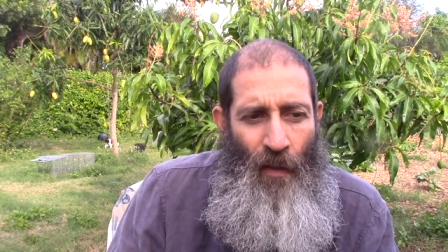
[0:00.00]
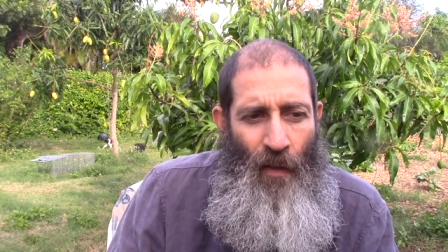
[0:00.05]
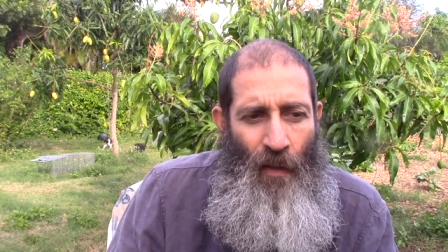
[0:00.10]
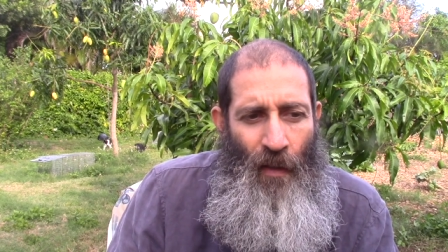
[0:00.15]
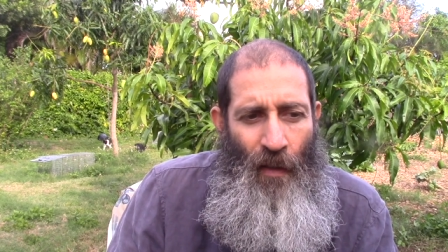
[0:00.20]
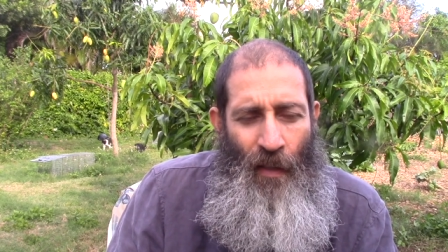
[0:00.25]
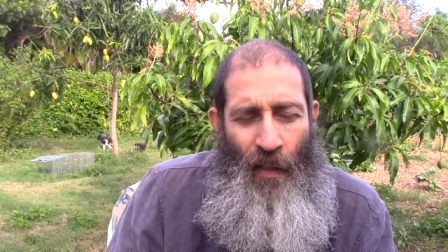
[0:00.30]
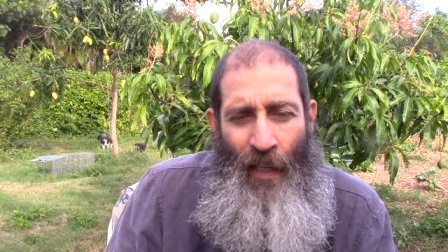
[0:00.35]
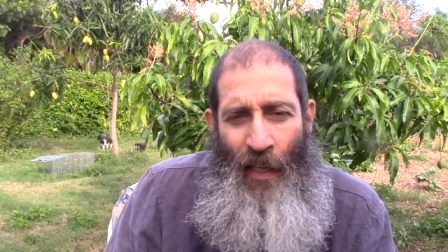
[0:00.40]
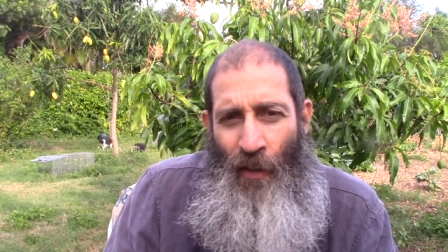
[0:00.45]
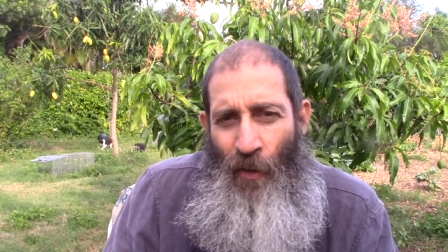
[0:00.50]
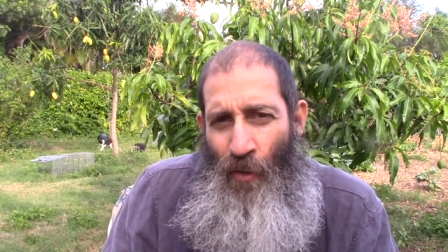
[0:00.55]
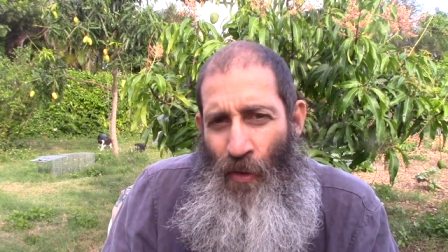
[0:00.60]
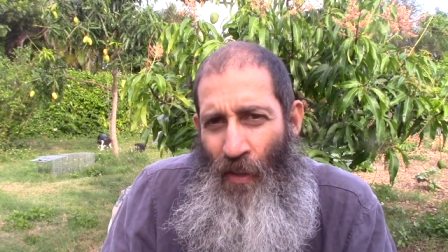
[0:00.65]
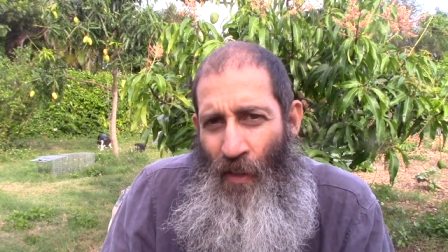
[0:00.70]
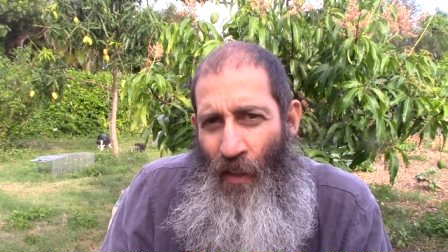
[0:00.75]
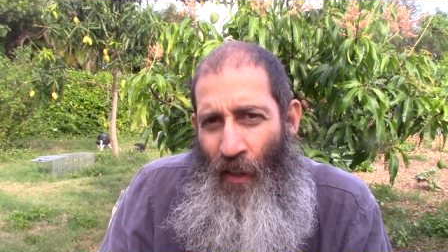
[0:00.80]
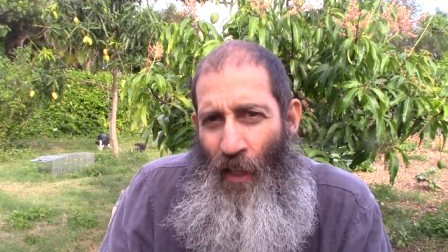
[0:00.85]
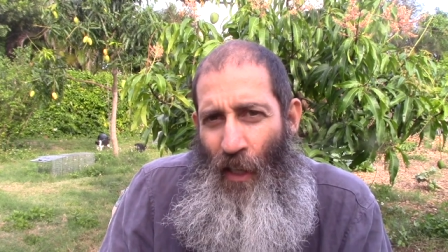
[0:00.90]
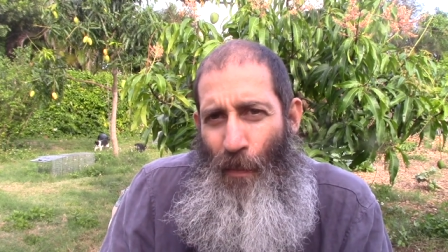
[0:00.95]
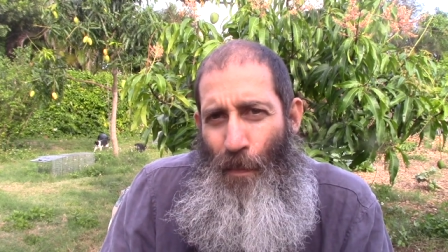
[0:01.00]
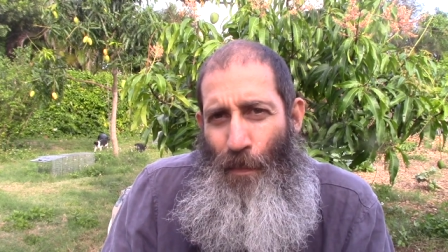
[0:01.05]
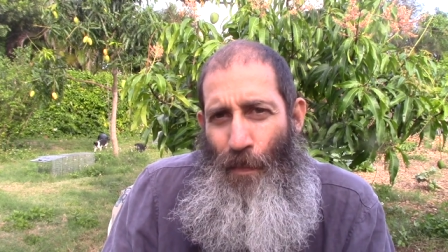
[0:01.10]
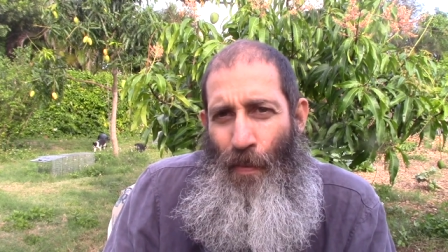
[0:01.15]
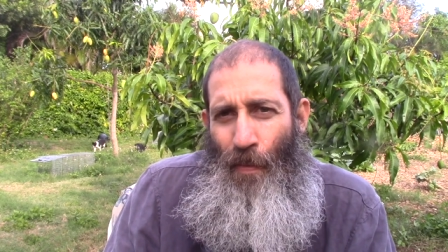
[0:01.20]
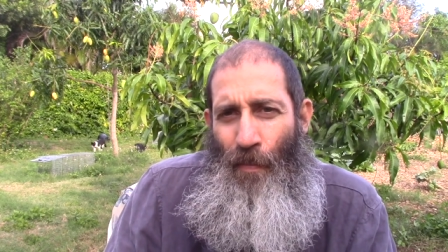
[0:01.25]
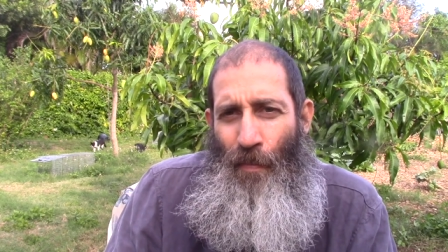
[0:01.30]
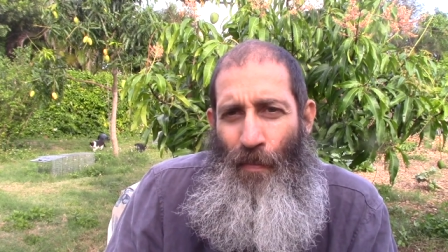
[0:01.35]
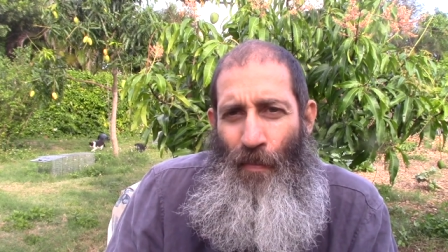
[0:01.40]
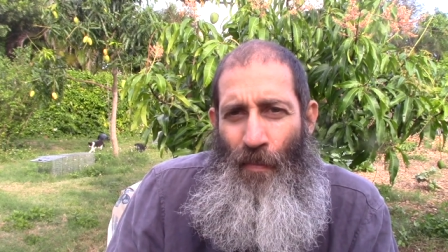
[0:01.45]
Uh, get your sleep.
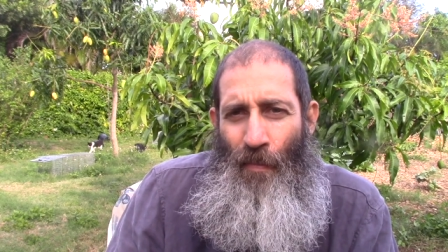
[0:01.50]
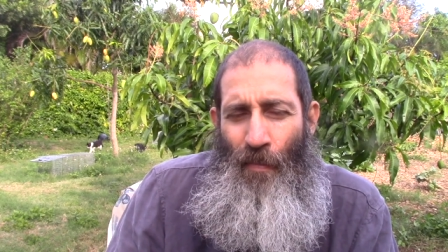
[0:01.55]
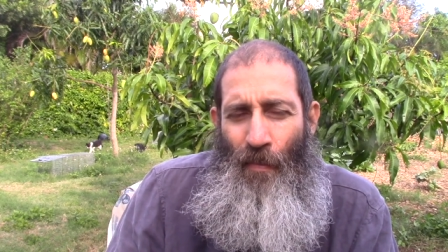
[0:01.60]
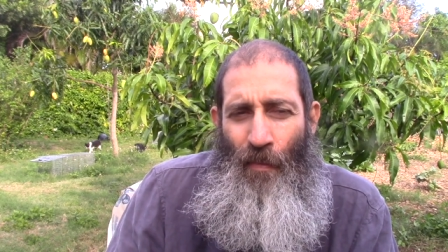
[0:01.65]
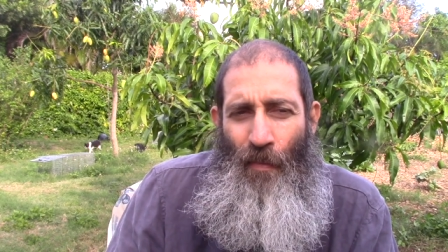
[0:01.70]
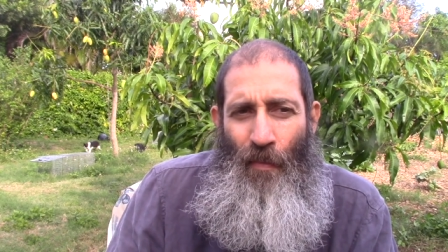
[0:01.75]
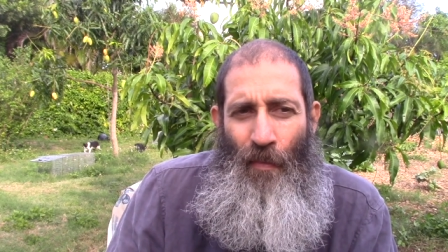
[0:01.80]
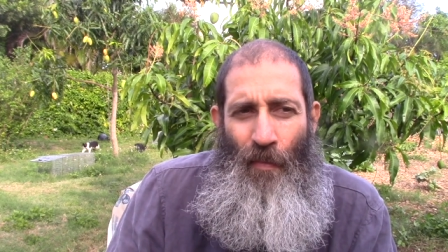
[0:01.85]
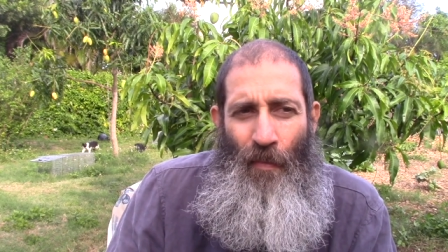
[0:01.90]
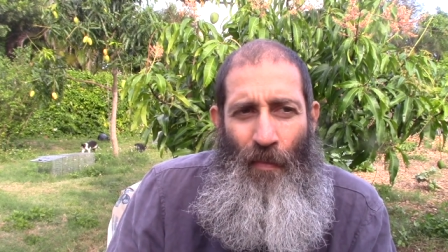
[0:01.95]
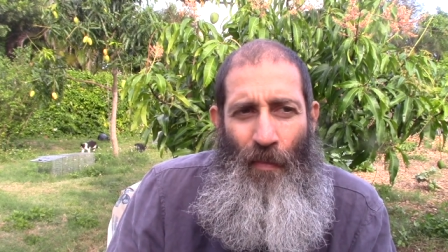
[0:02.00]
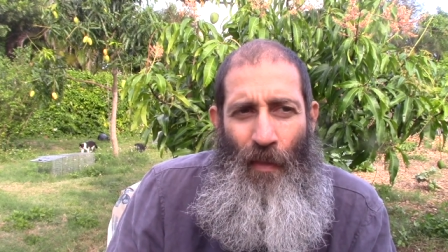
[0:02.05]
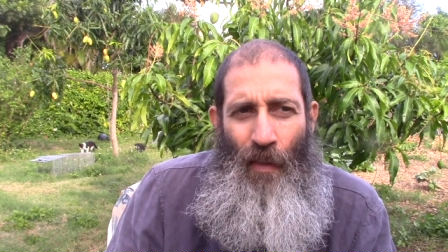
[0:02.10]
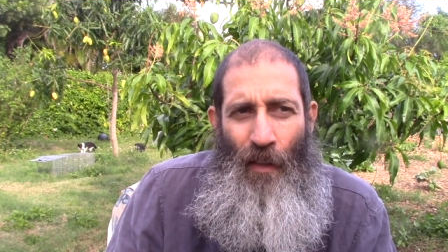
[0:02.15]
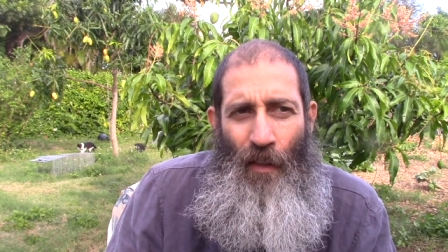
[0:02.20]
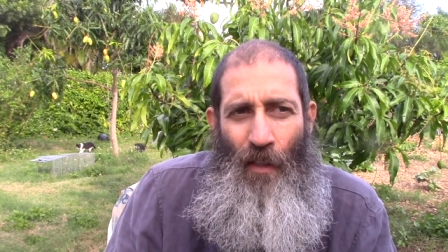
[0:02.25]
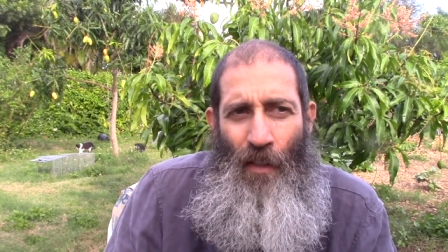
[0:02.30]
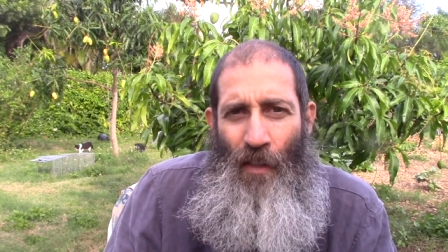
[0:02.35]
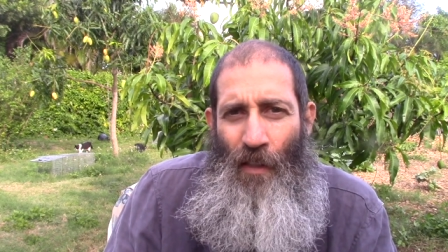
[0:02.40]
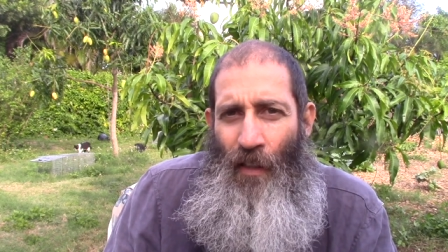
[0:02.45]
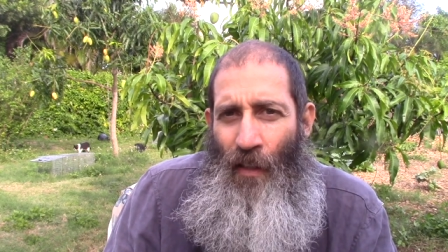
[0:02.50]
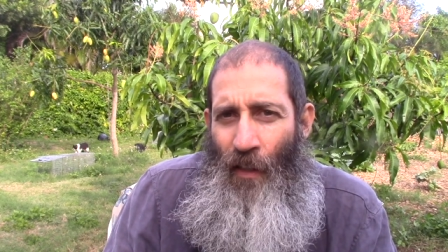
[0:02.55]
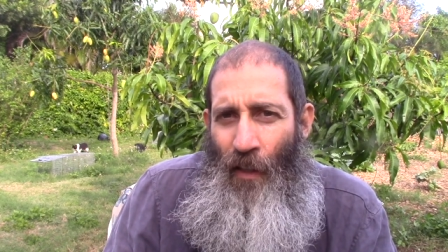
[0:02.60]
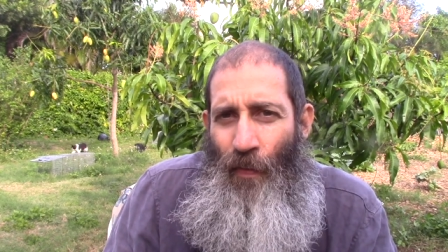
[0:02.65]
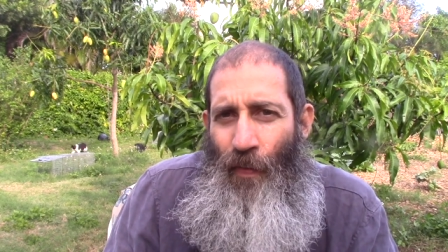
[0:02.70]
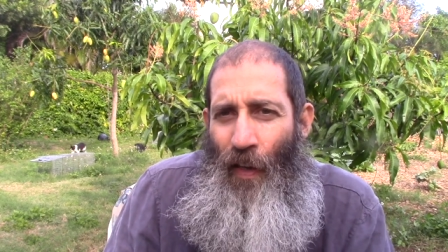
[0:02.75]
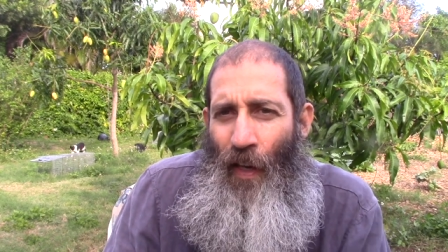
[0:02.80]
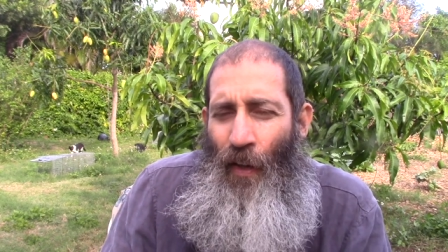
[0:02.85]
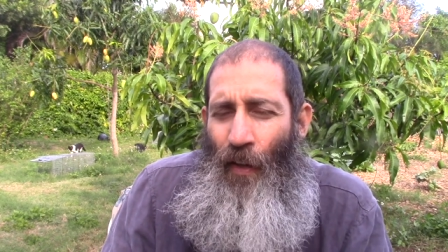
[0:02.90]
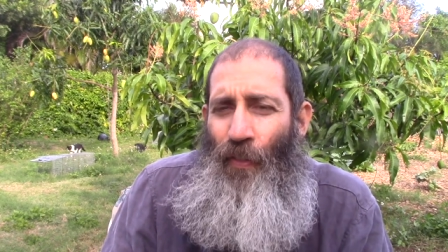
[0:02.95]
And just
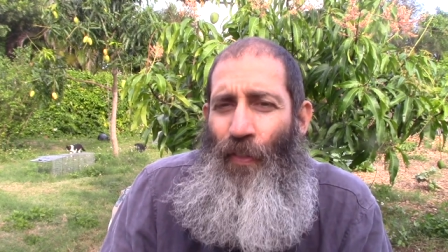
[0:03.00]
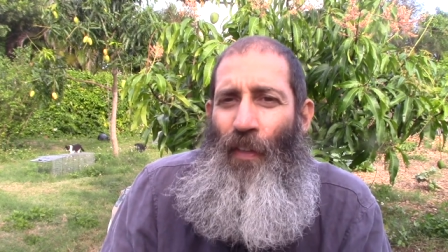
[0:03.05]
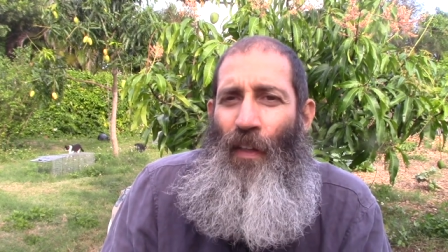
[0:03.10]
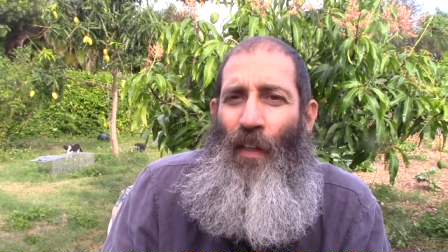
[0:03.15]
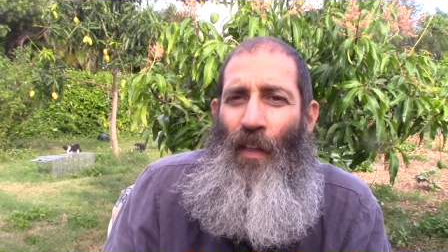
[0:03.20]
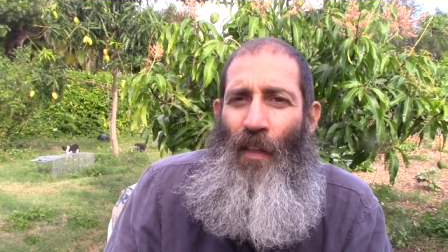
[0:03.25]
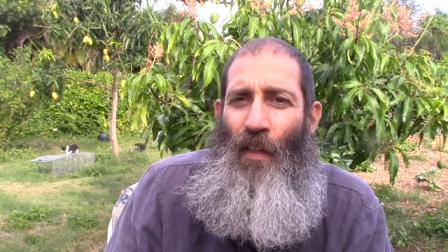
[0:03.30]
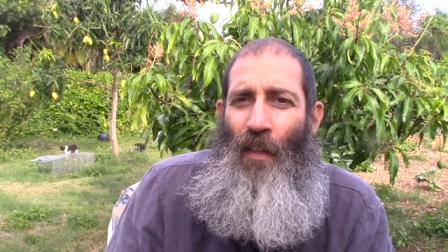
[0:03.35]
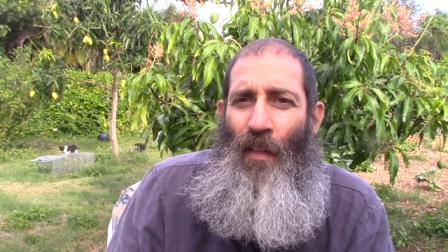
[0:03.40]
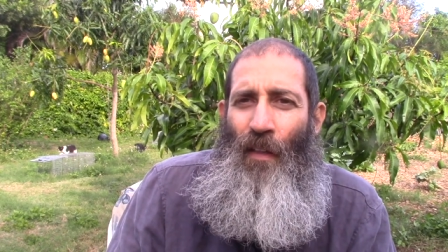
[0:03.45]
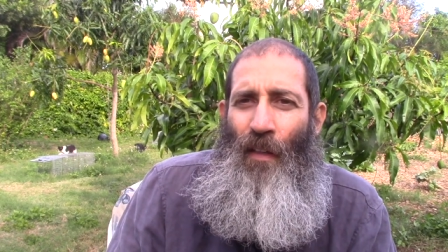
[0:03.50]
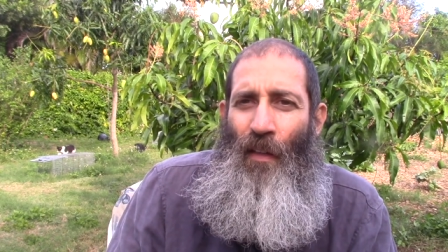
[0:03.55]
live healthy.